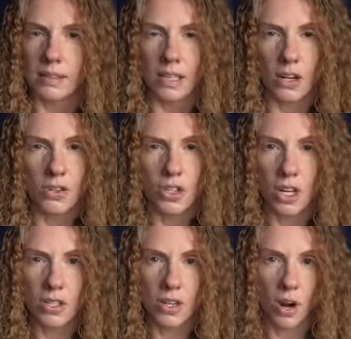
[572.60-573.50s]
that are
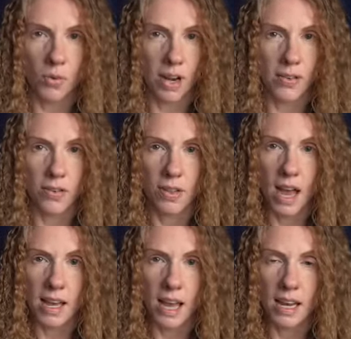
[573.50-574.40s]
just not ready for
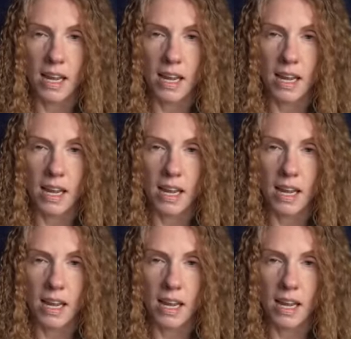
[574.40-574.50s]
that yet.